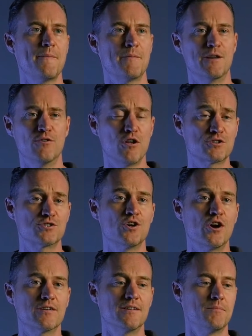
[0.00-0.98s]
And it all
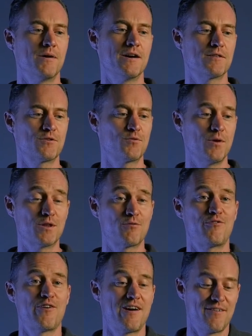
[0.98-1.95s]
started in my
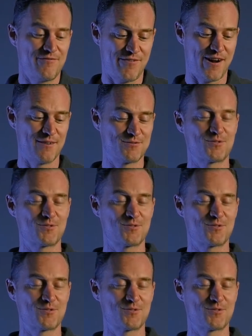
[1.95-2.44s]
twenty-five